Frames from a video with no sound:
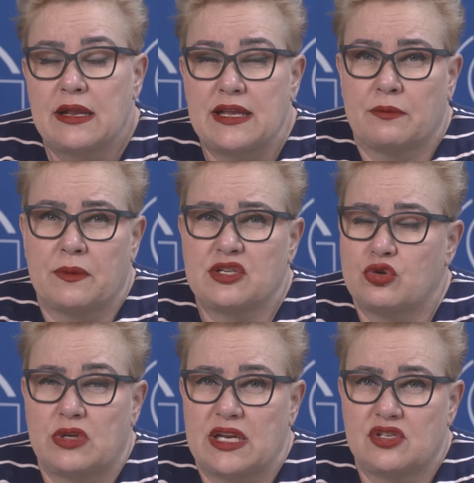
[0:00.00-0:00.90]
that we
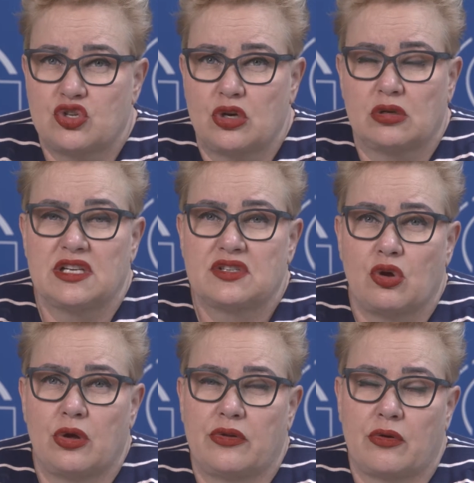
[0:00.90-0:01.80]
should ensure is
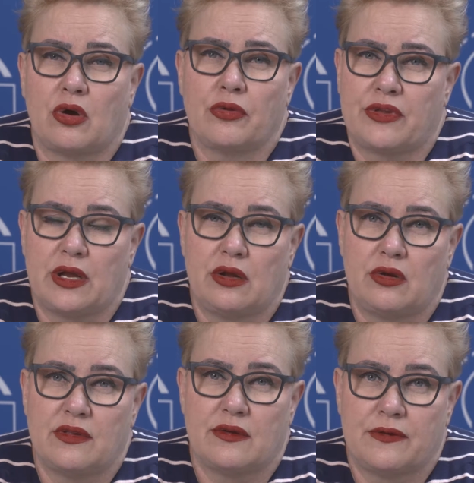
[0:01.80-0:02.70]
going to continue
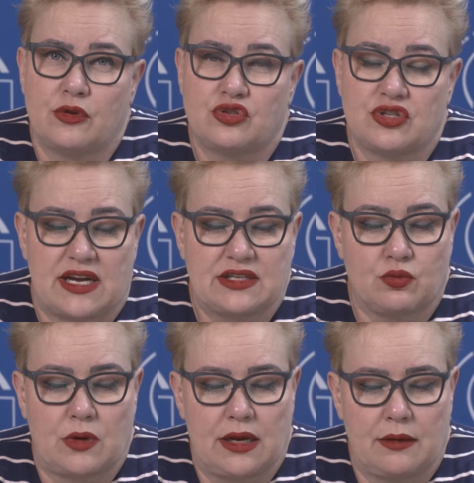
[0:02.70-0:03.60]
in the future as
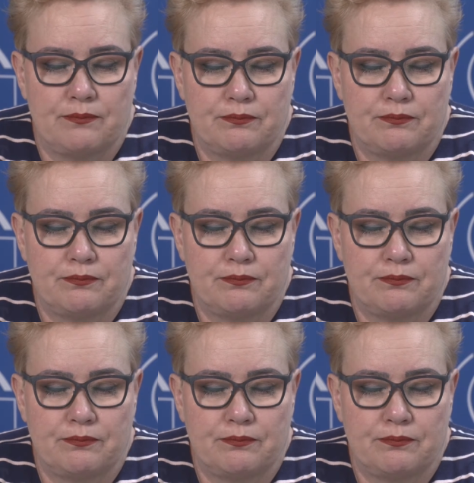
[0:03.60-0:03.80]
well.